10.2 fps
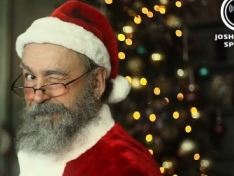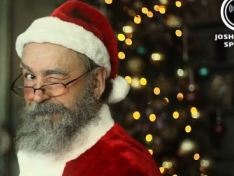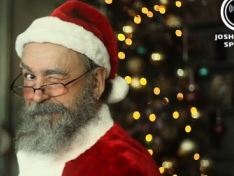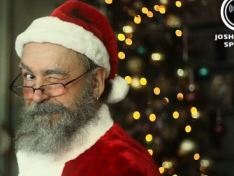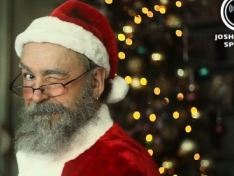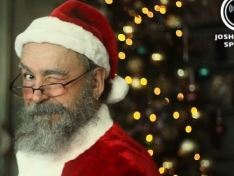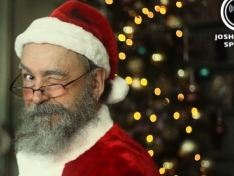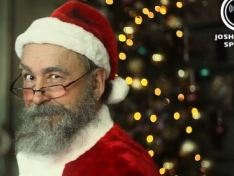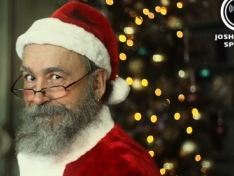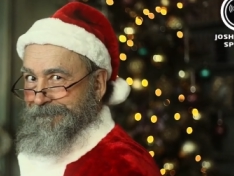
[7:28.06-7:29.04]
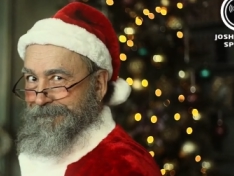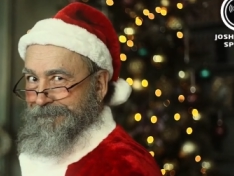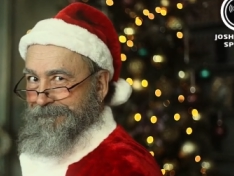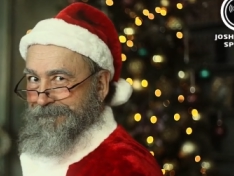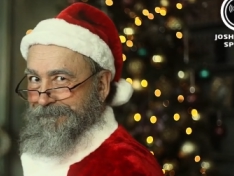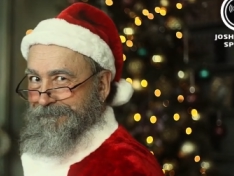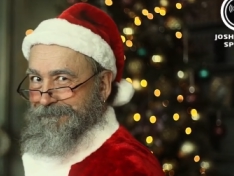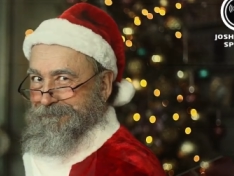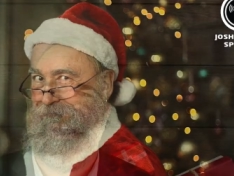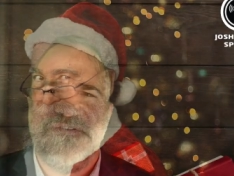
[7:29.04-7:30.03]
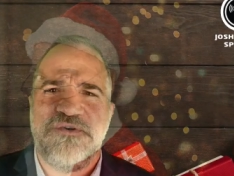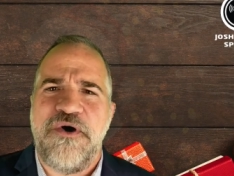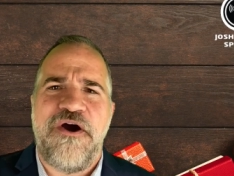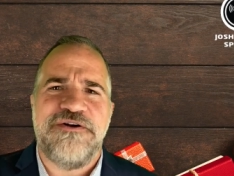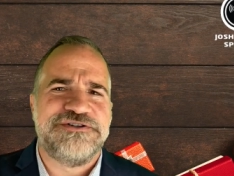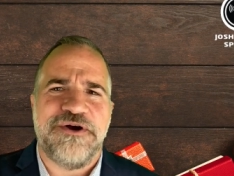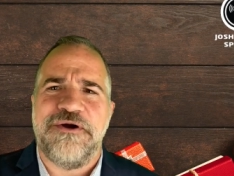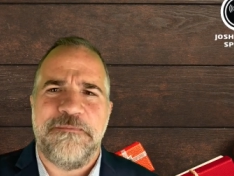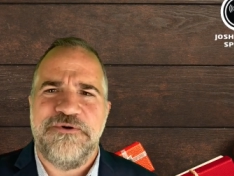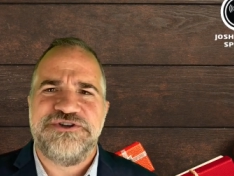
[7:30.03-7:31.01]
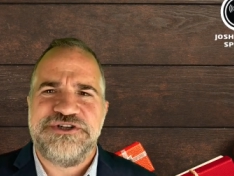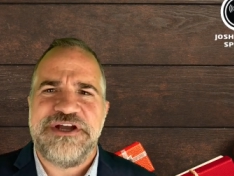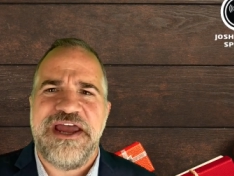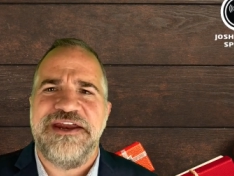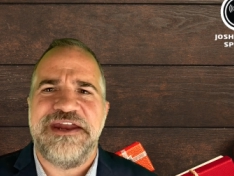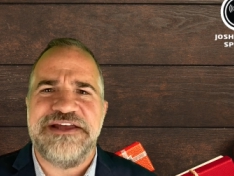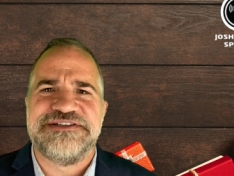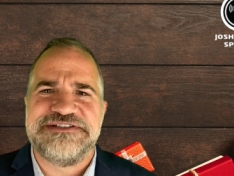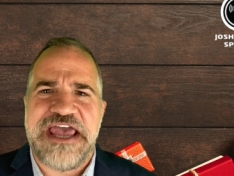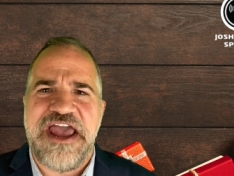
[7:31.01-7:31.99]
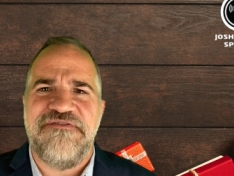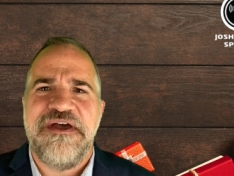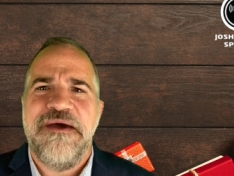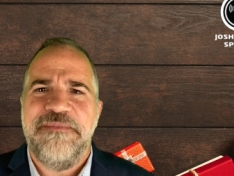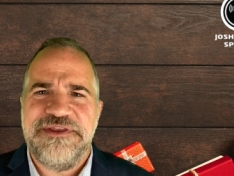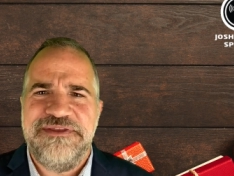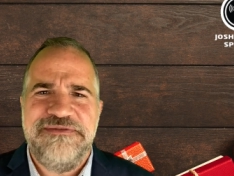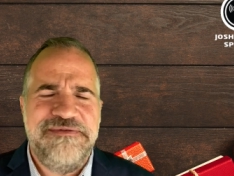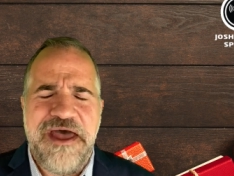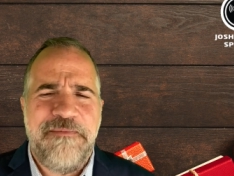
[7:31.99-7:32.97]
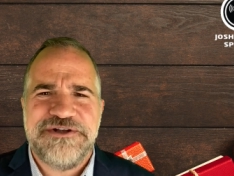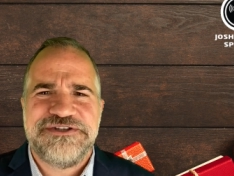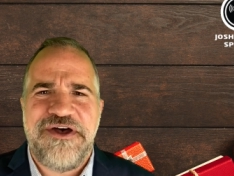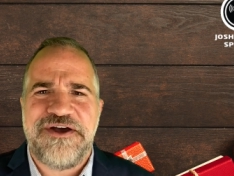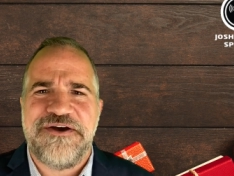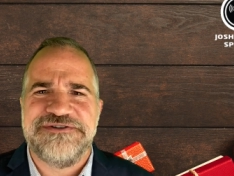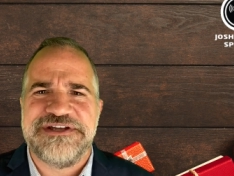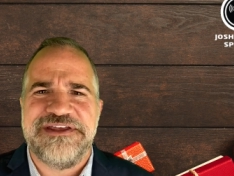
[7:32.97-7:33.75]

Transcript: the most important thing. Sure, gift cards are appreciated and safe, but not much thought goes into